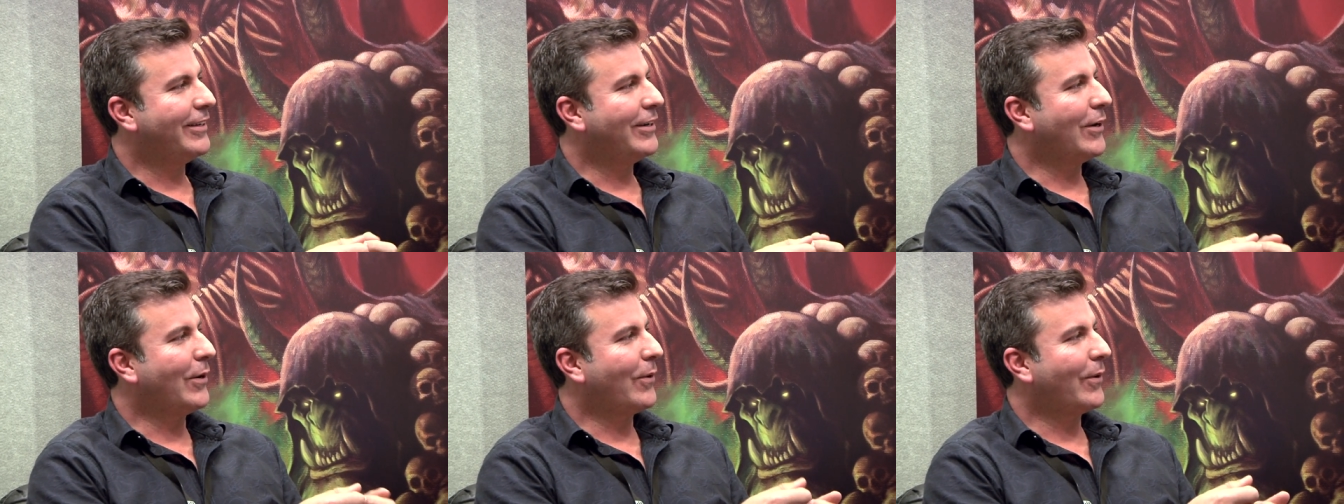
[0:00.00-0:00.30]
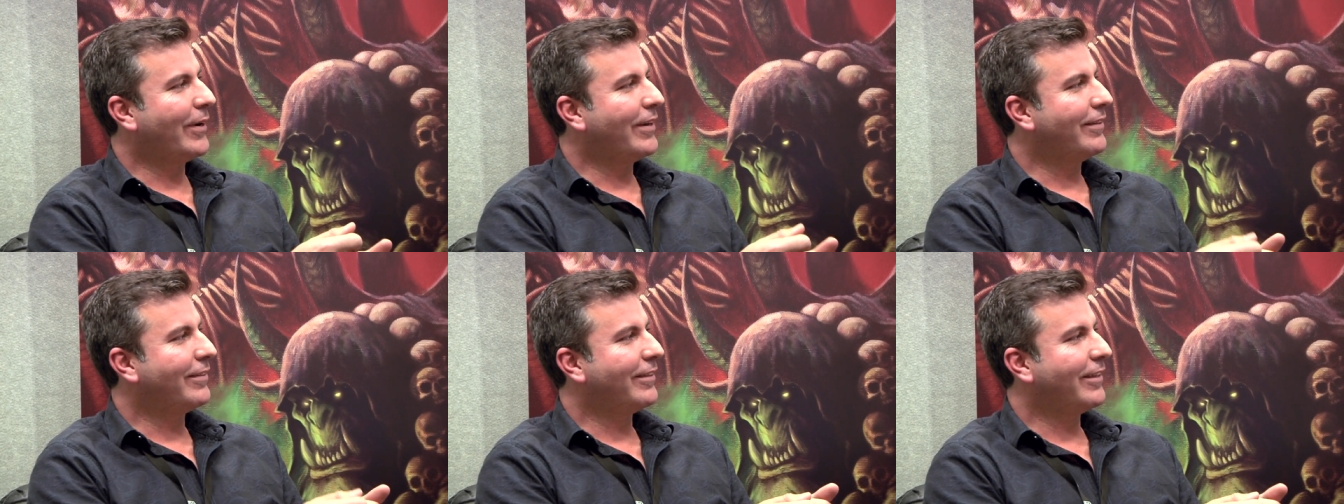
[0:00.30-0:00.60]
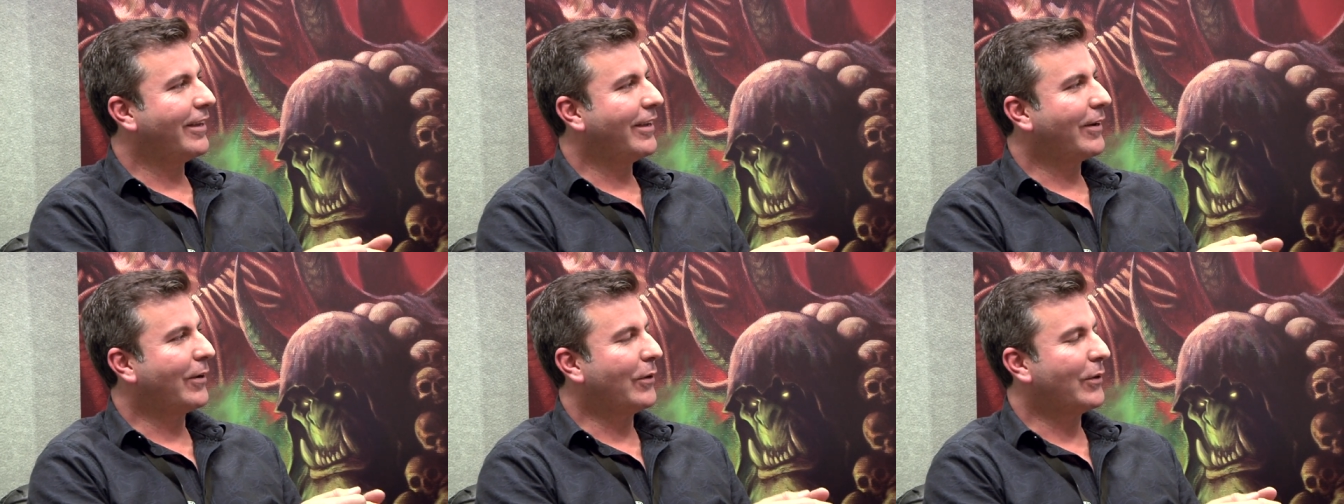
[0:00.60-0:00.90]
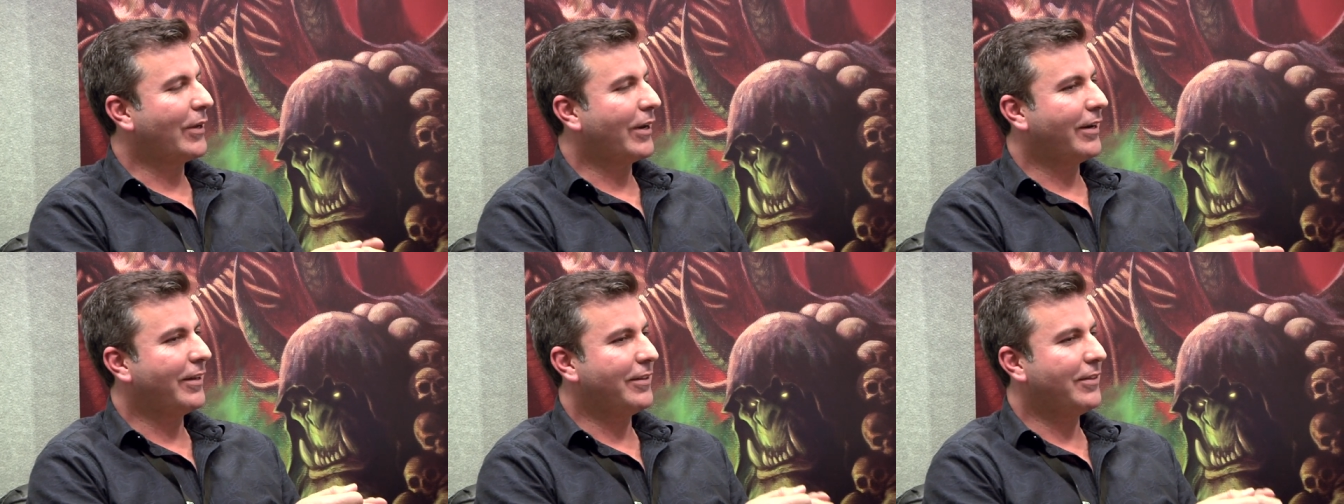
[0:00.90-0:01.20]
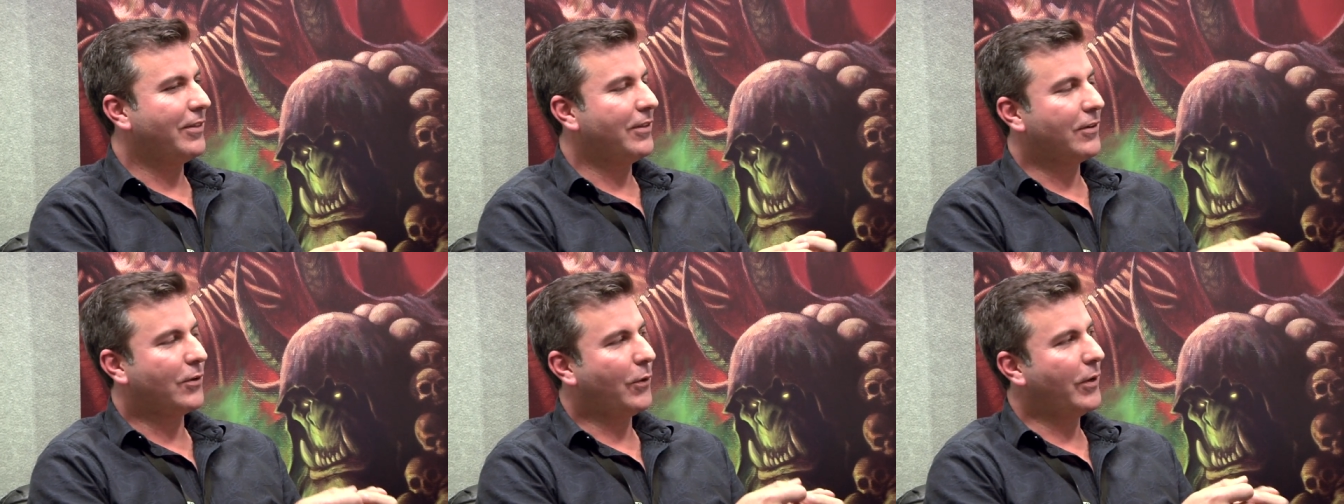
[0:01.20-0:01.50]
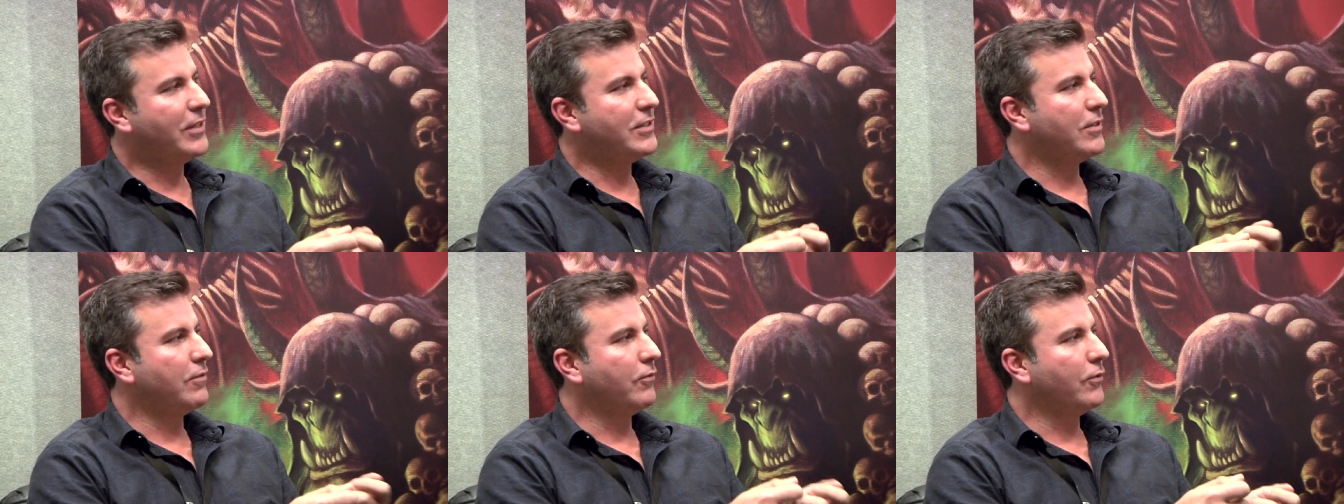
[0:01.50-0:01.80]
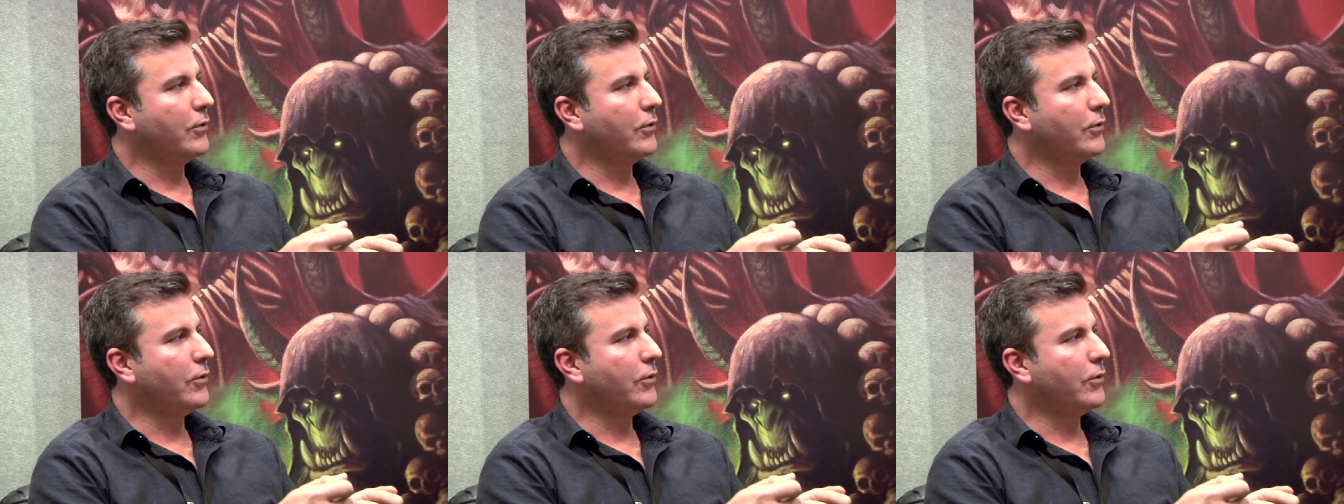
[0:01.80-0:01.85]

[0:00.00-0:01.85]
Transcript: you know, or anything, or done any crazy